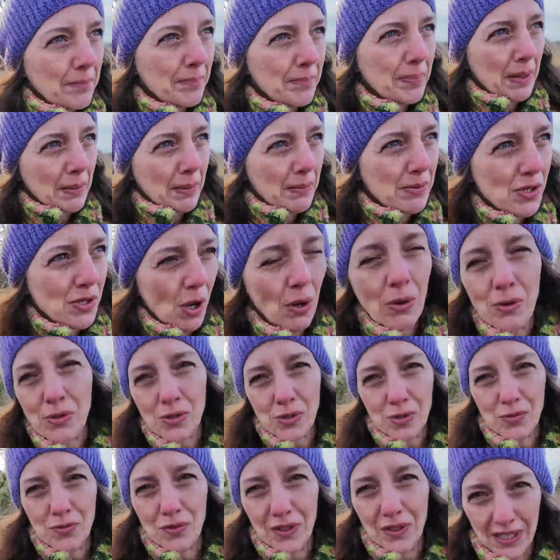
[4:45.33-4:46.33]
but it was
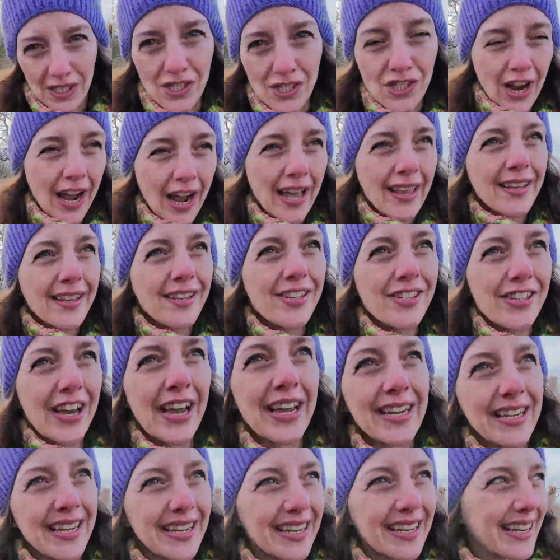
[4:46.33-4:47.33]
also really
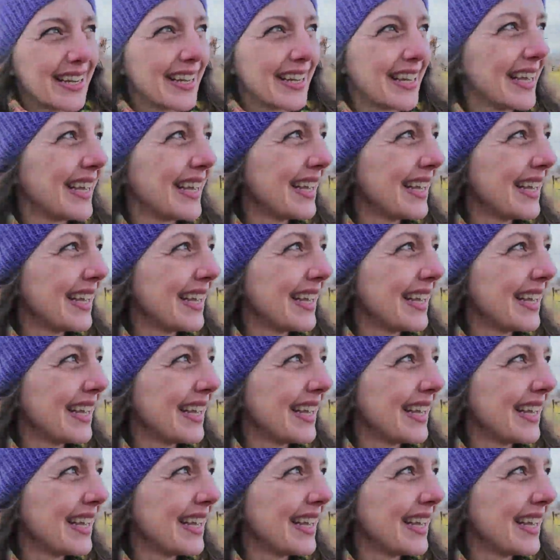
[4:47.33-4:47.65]
challenging, and